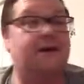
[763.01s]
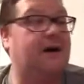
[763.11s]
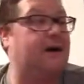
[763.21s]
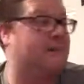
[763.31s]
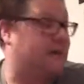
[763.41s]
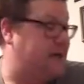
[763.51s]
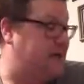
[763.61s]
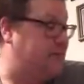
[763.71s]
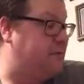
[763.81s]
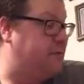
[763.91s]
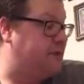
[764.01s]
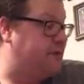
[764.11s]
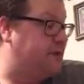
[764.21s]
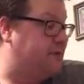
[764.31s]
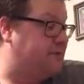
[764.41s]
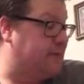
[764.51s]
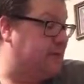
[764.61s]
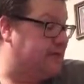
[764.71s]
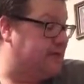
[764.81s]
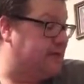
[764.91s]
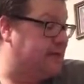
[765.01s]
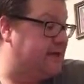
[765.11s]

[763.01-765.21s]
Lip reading: I need to put him in a better place.